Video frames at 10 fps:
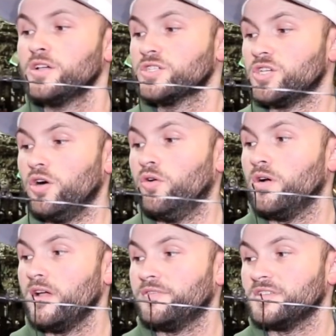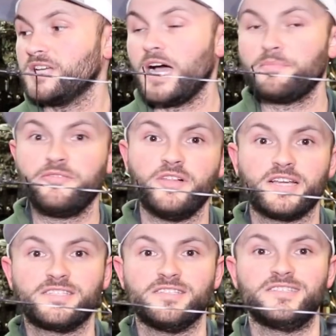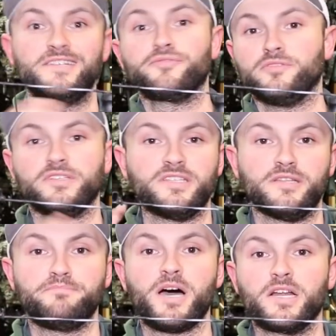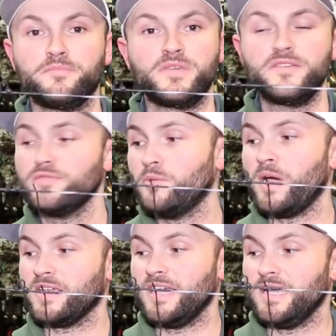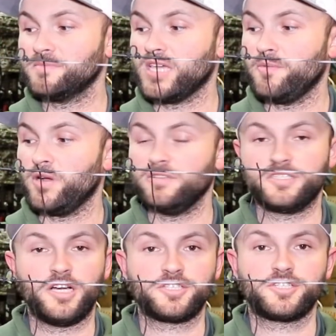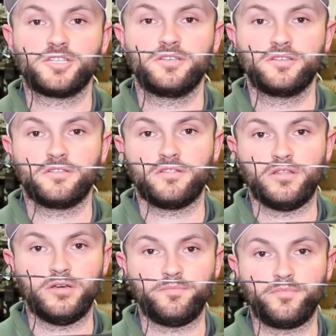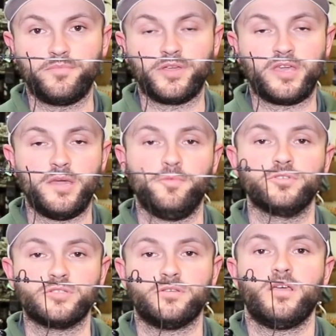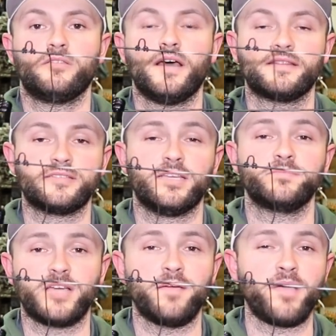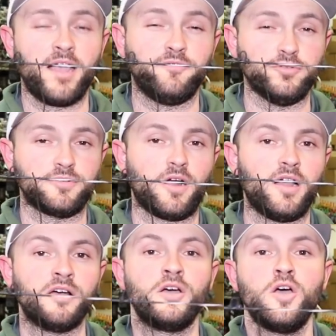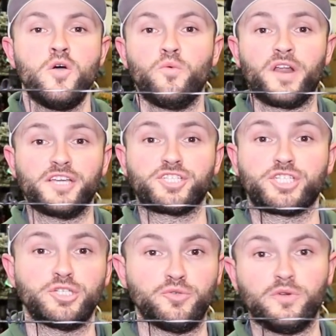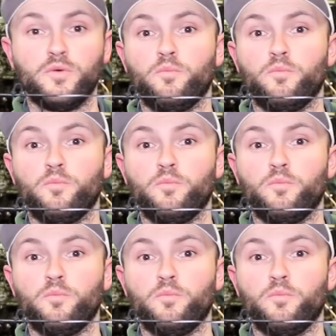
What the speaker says: So if the top flexes differently than the bottom, even though my cams came around and touched the cables at the same time at full draw, when I shoot,